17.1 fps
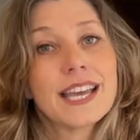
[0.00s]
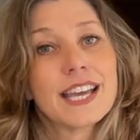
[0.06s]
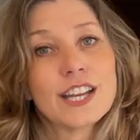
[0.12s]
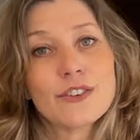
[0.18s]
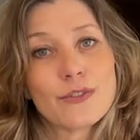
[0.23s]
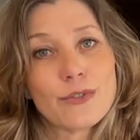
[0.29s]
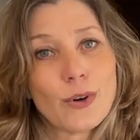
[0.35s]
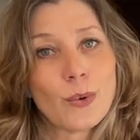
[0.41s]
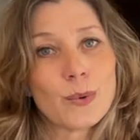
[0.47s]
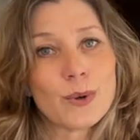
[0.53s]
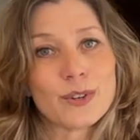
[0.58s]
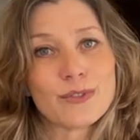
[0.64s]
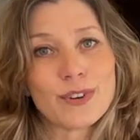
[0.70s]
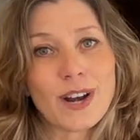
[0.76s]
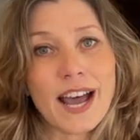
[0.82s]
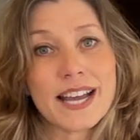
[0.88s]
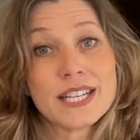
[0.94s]
In forward
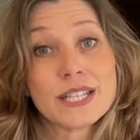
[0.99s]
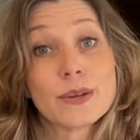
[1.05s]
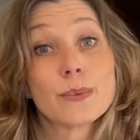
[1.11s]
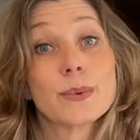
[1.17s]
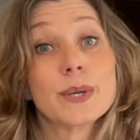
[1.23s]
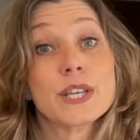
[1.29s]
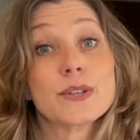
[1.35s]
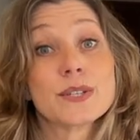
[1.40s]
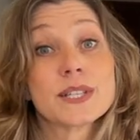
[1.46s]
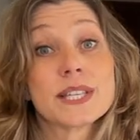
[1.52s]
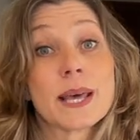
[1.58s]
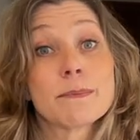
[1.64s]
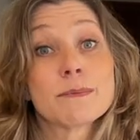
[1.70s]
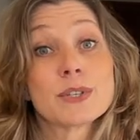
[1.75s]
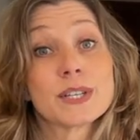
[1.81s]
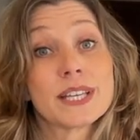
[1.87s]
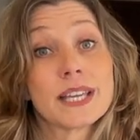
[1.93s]
flight, we use
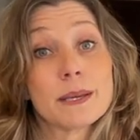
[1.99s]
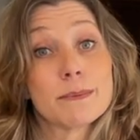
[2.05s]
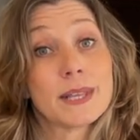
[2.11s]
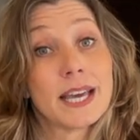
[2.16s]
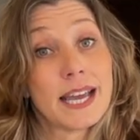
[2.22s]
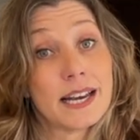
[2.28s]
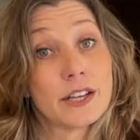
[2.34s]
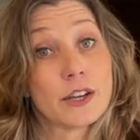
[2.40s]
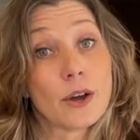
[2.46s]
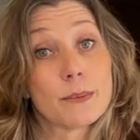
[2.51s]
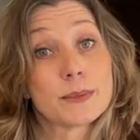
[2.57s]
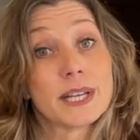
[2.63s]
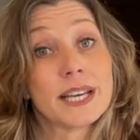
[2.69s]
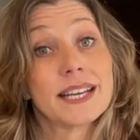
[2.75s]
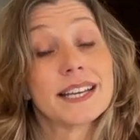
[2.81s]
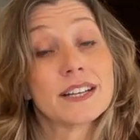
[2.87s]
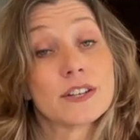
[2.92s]
them to keep the
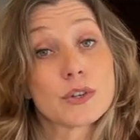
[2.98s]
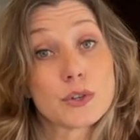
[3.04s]
helicopter in